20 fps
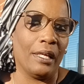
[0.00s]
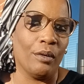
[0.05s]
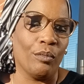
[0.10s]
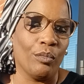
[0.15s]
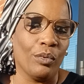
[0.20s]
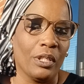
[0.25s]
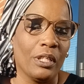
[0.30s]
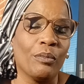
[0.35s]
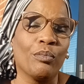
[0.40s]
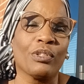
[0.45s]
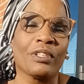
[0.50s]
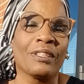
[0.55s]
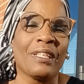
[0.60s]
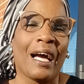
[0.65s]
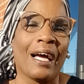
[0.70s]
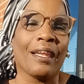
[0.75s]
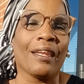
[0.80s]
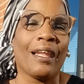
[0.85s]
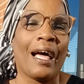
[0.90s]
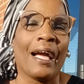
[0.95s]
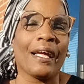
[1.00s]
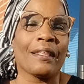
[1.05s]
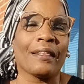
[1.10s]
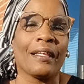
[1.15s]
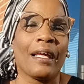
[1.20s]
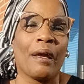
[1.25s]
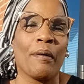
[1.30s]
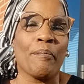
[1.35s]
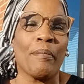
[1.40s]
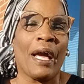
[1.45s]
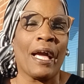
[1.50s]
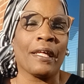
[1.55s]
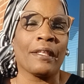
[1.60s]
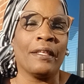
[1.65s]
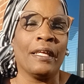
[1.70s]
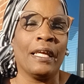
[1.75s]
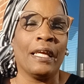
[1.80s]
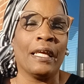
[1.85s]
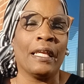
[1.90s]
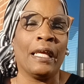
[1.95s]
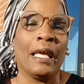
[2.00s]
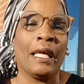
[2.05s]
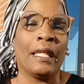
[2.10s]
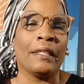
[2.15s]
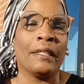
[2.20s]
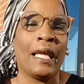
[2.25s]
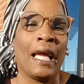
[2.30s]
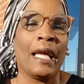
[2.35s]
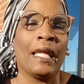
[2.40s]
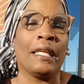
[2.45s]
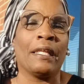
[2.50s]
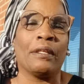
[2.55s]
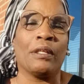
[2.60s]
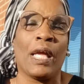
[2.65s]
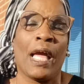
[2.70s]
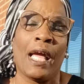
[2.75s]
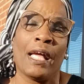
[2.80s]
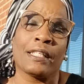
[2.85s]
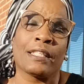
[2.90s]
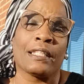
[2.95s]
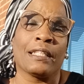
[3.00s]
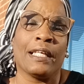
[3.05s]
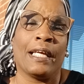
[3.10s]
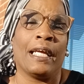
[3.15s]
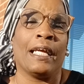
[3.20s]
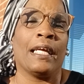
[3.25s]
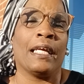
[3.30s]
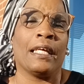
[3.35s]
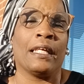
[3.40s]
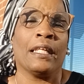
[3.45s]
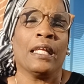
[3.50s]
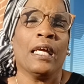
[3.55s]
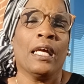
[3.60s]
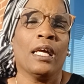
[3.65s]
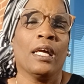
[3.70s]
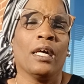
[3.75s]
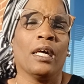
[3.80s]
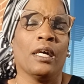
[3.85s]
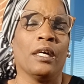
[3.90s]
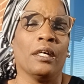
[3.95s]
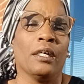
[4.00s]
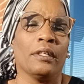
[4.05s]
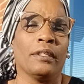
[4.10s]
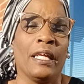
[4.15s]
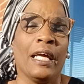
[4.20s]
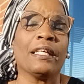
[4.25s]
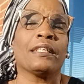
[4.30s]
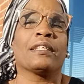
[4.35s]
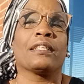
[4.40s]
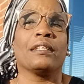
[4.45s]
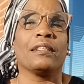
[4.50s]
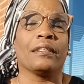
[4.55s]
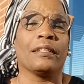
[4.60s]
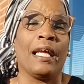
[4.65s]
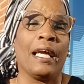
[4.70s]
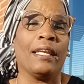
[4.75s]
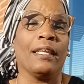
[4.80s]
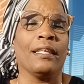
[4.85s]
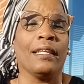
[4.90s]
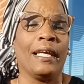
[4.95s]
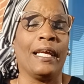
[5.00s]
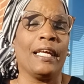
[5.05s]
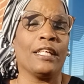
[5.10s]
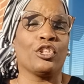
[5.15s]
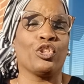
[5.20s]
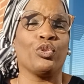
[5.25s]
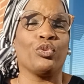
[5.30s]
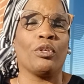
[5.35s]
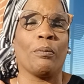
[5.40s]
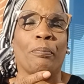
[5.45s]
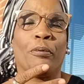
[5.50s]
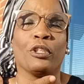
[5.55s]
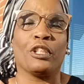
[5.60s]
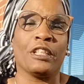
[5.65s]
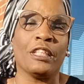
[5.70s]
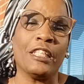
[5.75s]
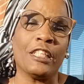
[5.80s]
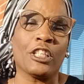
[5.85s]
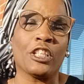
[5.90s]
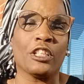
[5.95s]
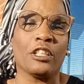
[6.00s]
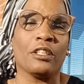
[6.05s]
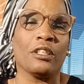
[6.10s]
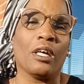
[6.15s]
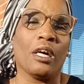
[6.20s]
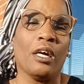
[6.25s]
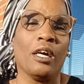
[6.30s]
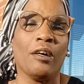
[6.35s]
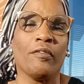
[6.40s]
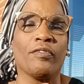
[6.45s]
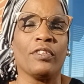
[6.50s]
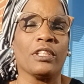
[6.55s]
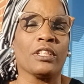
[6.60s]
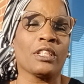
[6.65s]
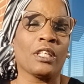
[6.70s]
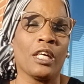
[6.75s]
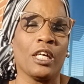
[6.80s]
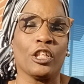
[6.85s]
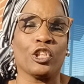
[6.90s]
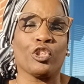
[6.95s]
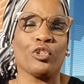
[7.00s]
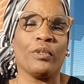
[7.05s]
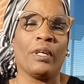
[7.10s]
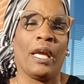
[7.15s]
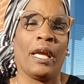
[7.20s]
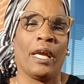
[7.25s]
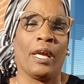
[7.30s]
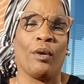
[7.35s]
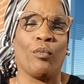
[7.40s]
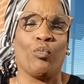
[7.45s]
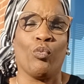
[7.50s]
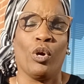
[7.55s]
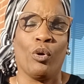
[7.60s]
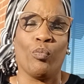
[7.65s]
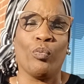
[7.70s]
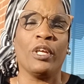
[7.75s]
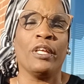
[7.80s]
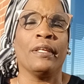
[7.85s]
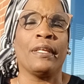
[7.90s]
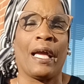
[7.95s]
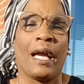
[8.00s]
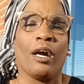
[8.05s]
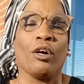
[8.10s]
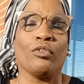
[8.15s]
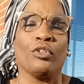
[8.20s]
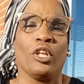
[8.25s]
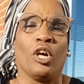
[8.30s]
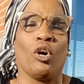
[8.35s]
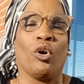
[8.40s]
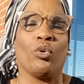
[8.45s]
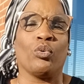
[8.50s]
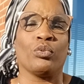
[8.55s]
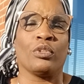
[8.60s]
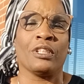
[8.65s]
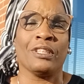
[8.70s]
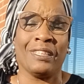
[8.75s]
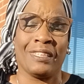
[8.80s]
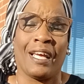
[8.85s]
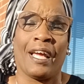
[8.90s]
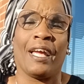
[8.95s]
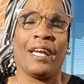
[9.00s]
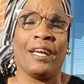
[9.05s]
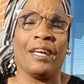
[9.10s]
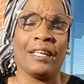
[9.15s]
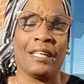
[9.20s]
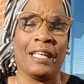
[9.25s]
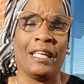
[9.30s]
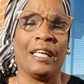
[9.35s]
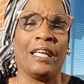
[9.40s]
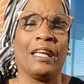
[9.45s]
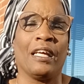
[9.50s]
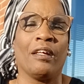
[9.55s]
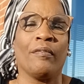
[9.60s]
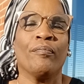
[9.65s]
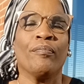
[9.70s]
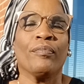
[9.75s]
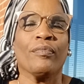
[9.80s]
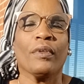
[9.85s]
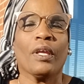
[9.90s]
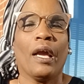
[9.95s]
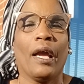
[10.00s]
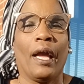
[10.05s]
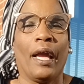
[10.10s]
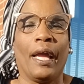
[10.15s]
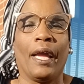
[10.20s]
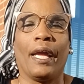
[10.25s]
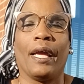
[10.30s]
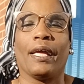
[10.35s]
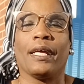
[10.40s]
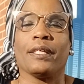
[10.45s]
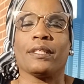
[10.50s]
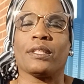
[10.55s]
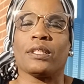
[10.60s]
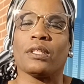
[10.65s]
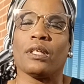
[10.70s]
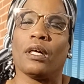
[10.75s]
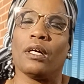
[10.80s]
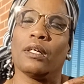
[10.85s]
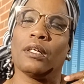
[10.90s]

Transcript: It was not like that back then, and that has led that led to the partition of this country and what we now know today again as